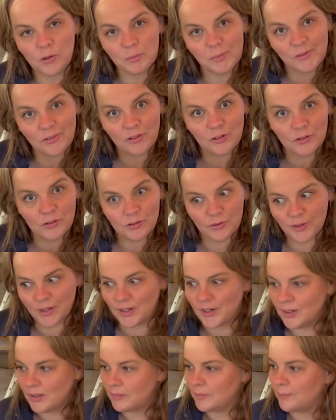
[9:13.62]
my
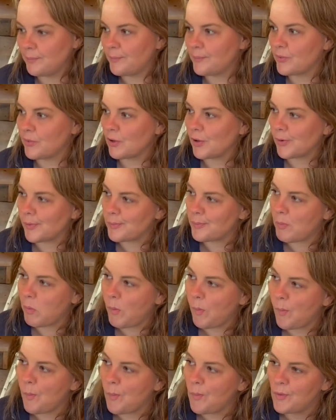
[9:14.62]
surgery. So
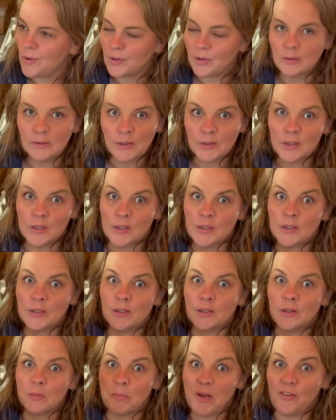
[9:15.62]

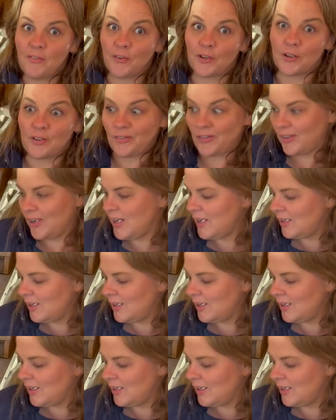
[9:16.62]
May 1st.